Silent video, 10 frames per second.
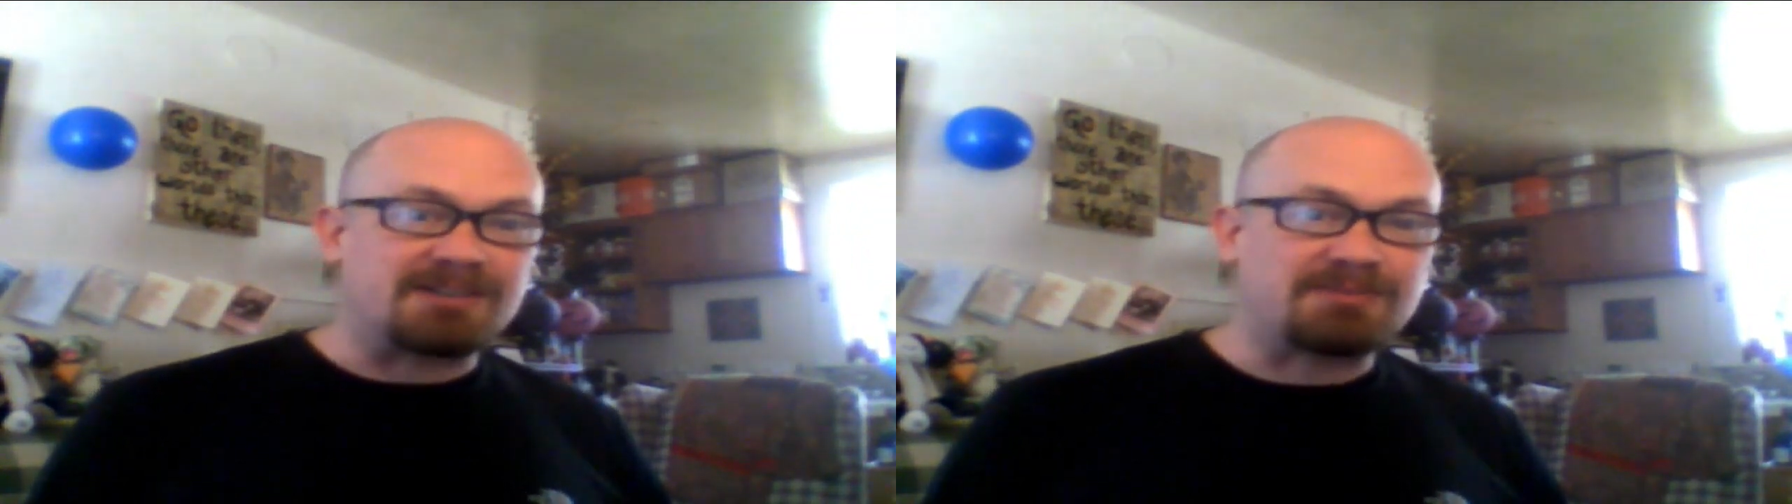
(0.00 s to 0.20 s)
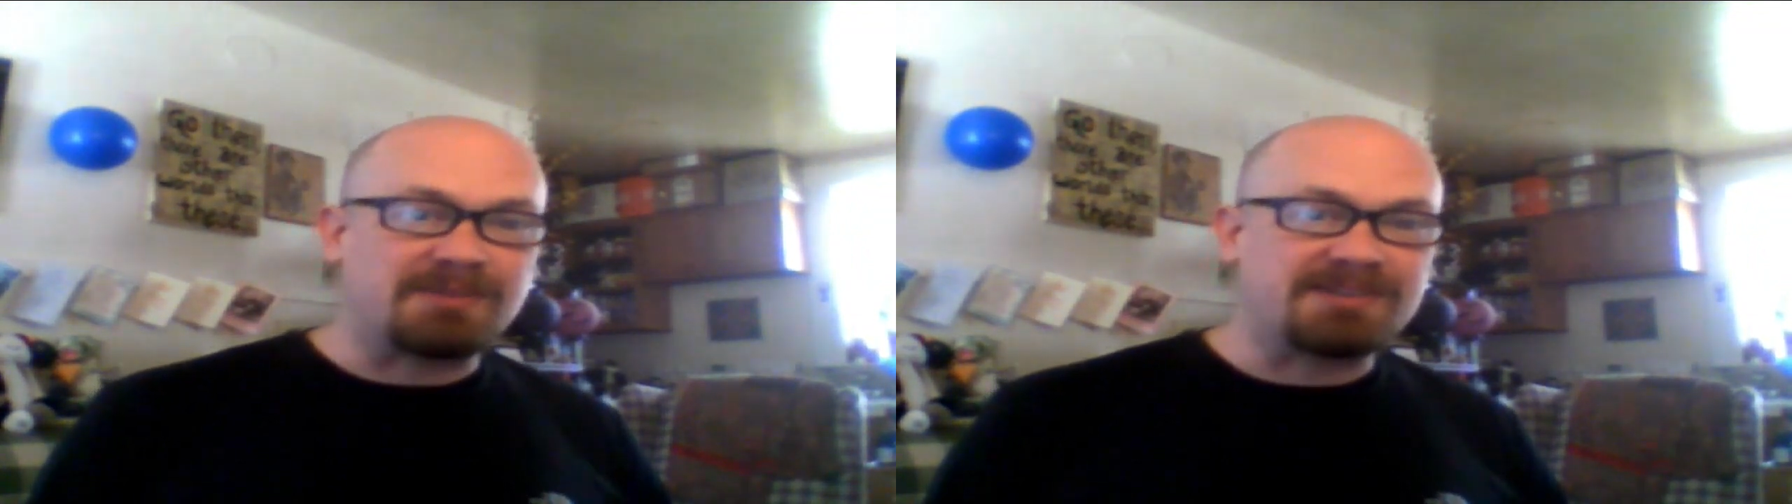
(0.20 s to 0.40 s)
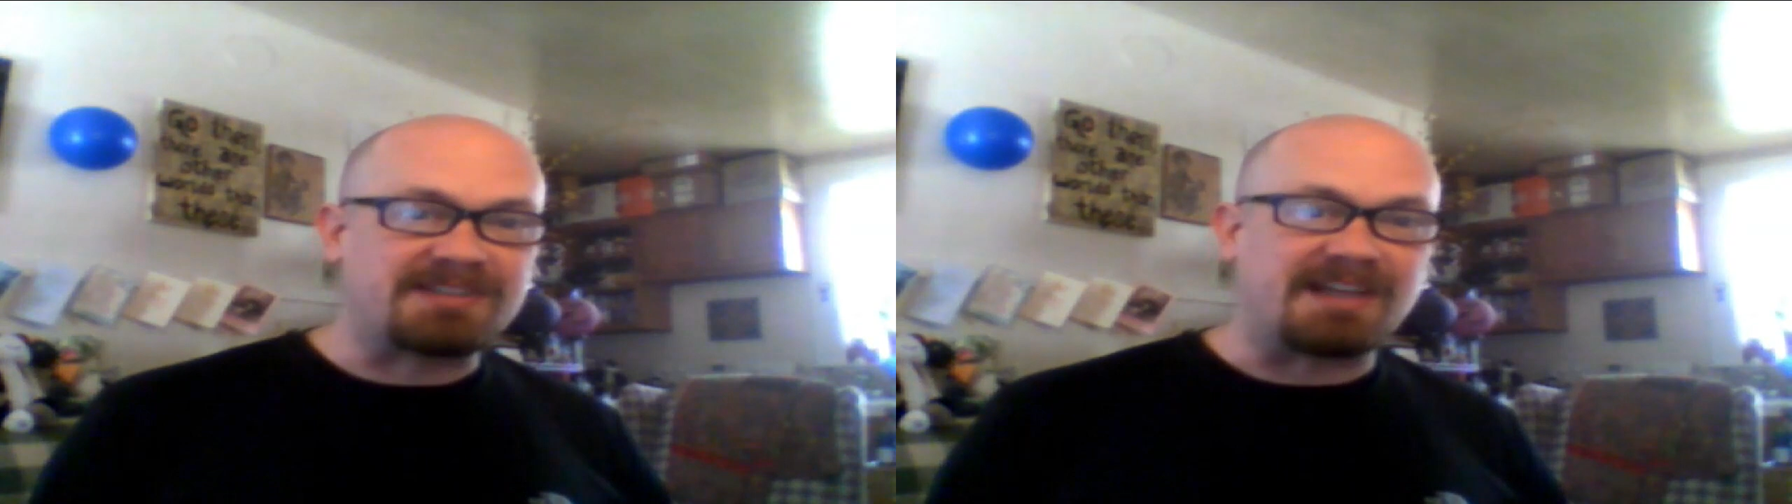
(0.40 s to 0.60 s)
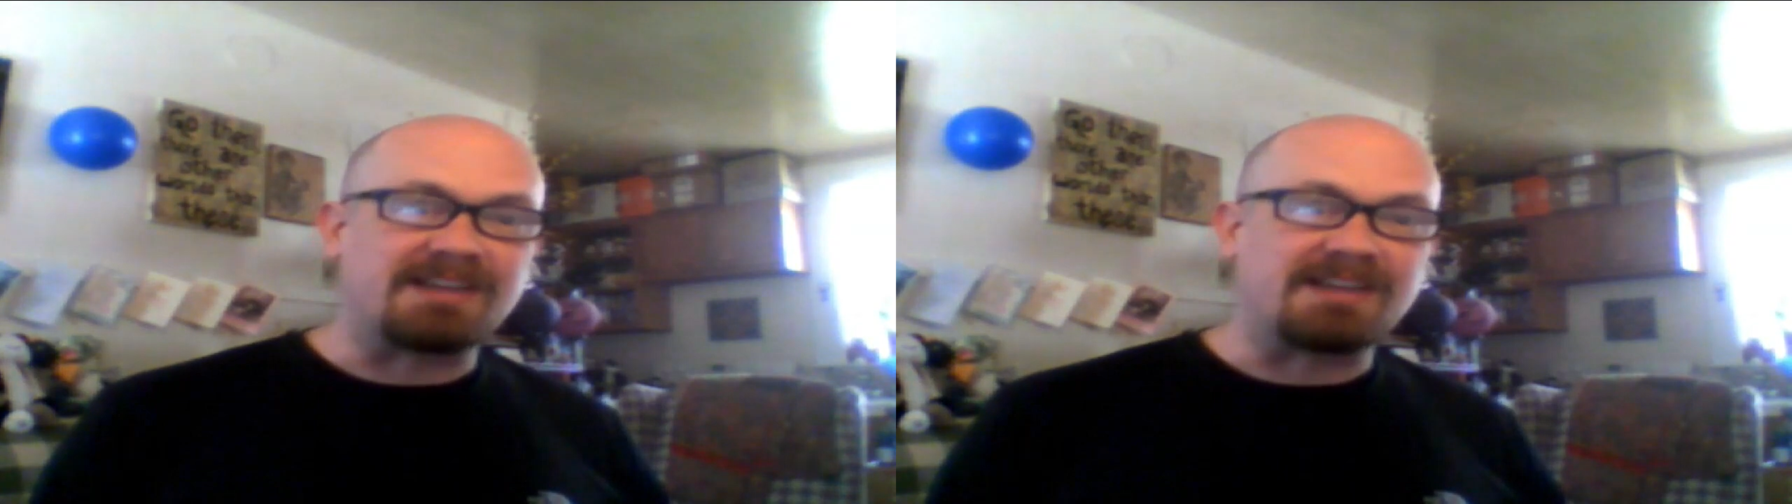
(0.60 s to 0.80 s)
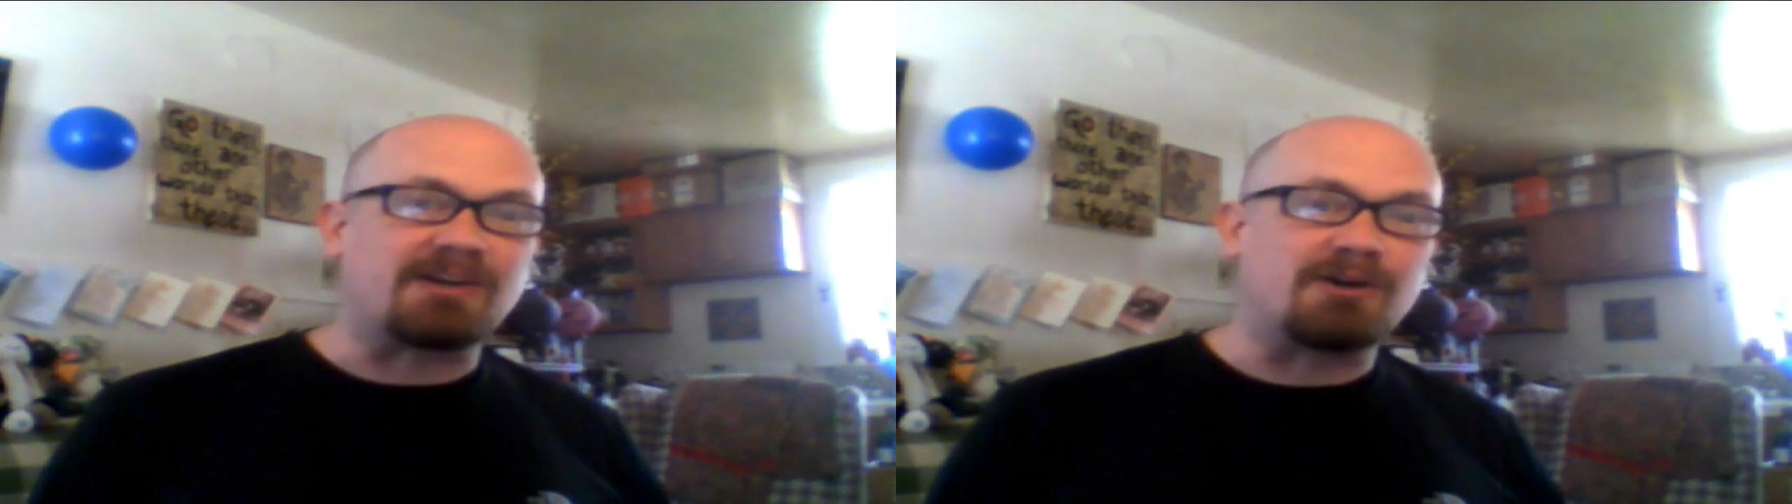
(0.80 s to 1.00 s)
just want to
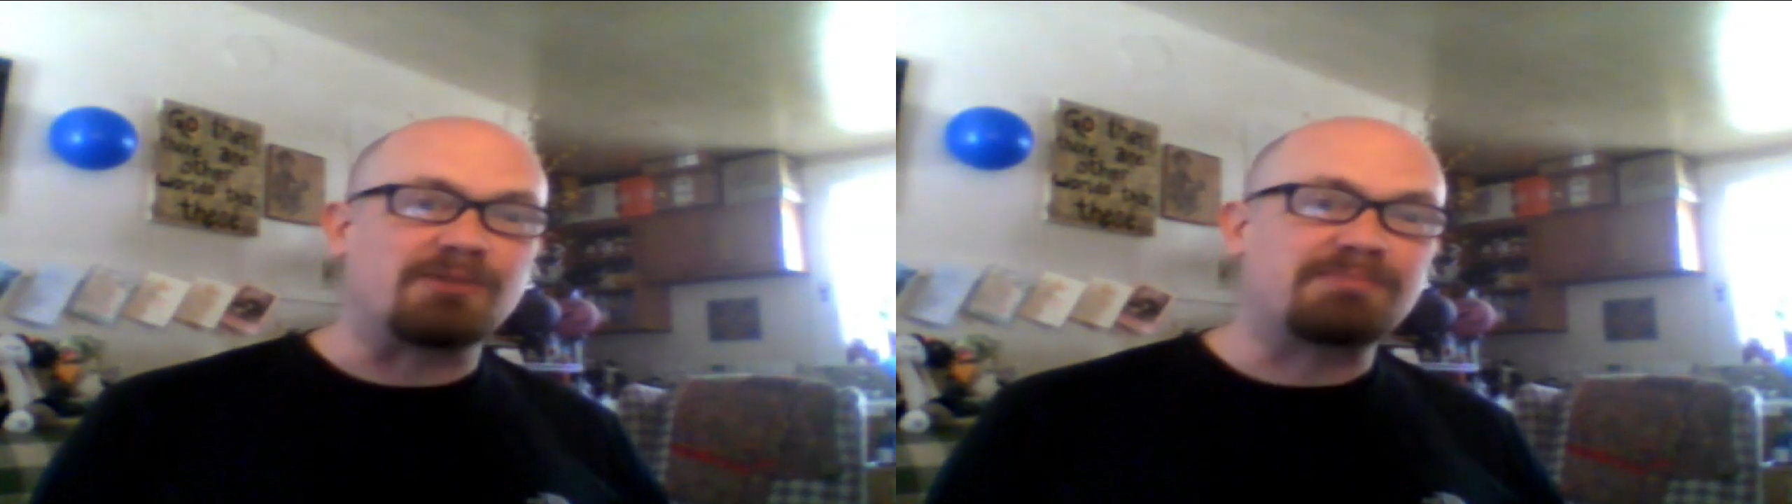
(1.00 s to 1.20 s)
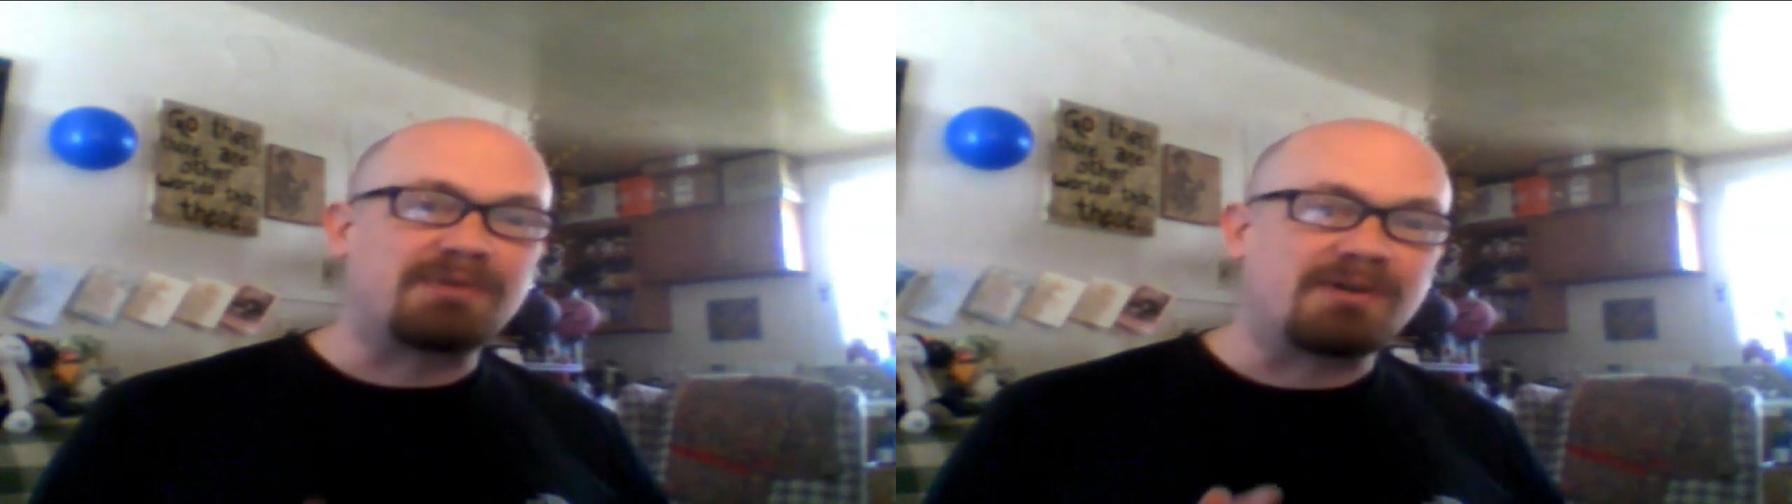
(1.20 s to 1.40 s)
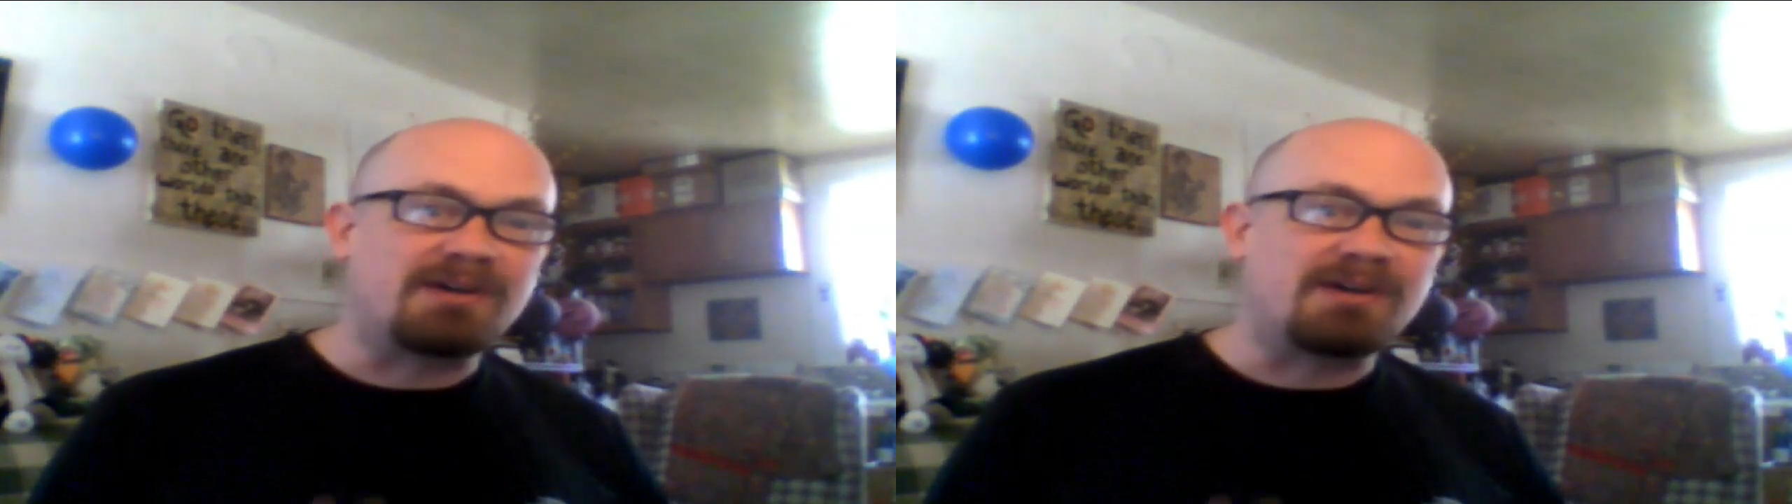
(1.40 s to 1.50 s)
say that I hope